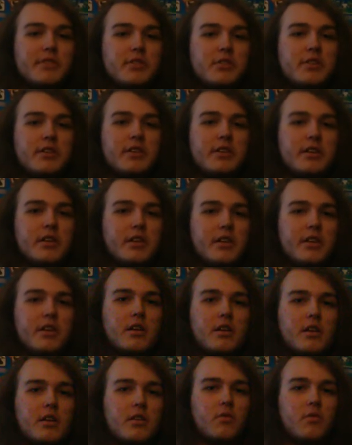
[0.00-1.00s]
good
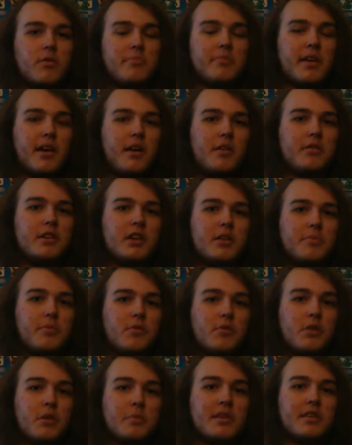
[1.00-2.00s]
reptile
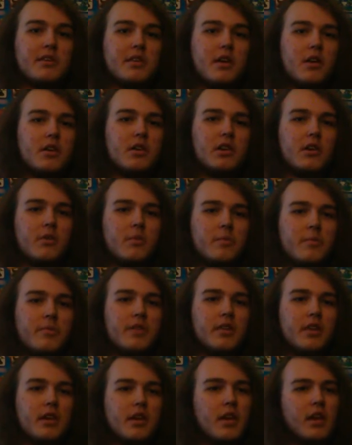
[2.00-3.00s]
keeper, let me tell you.
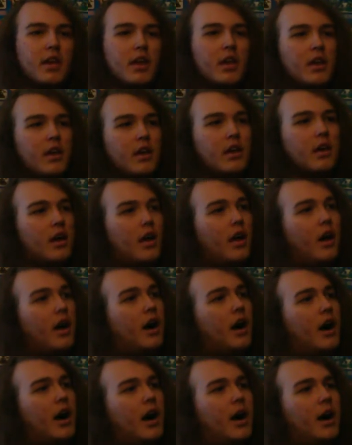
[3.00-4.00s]

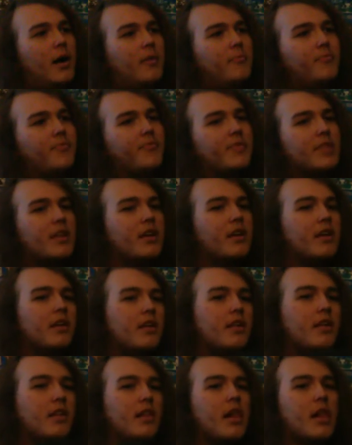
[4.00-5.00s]
Um,
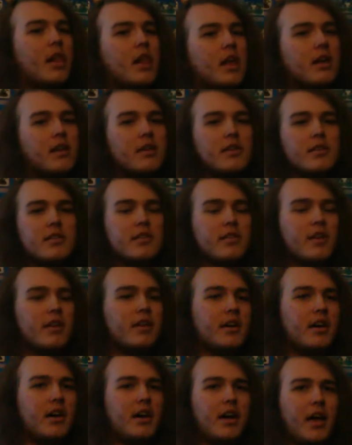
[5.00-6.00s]
it's
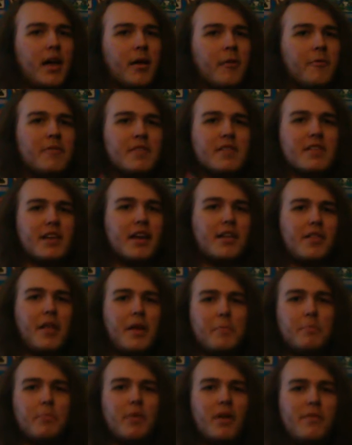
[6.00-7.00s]
like a kind of
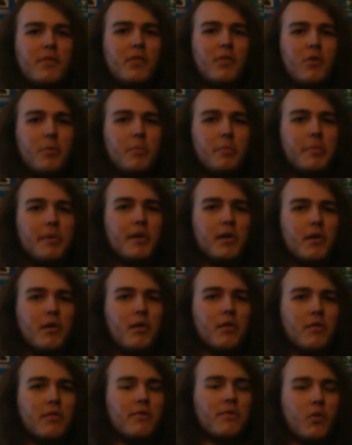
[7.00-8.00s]
like Buffalo
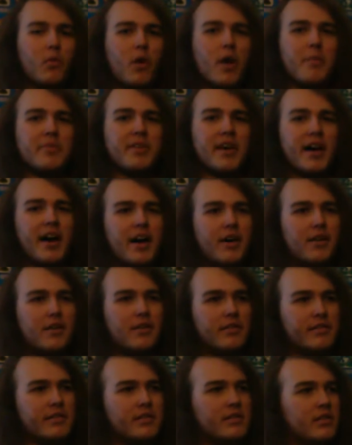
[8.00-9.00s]
Bill for
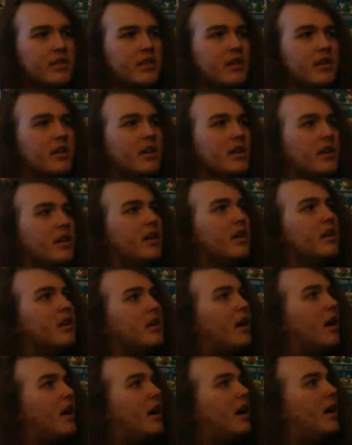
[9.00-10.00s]
reptiles.
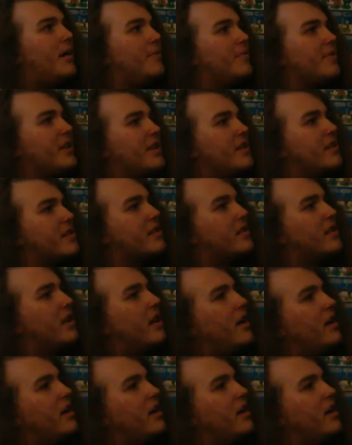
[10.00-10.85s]
He's